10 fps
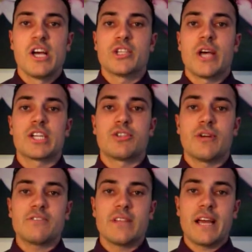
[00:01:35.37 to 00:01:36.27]
so I could
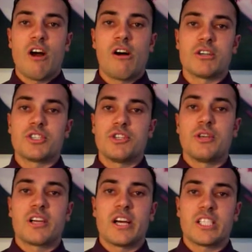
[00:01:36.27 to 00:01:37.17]
transfer that knowledge to
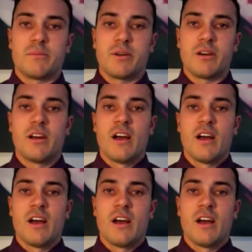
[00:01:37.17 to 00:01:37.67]
the customer.